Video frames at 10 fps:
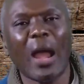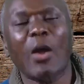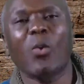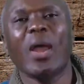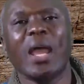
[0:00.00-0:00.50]

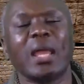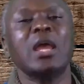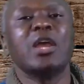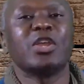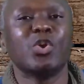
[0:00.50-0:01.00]
away
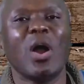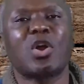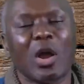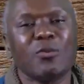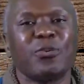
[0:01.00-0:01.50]
your
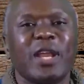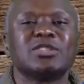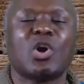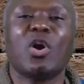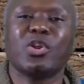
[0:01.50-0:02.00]
confidence
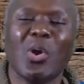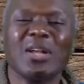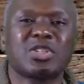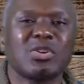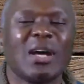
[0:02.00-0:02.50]
or your
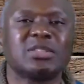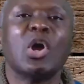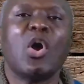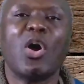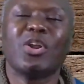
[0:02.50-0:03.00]
trust
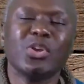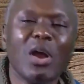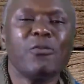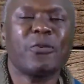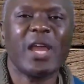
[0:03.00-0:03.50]
or
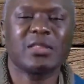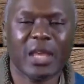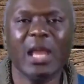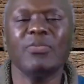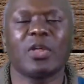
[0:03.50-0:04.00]
your faith
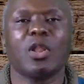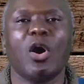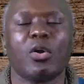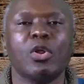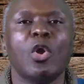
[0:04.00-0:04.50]
in the Lord.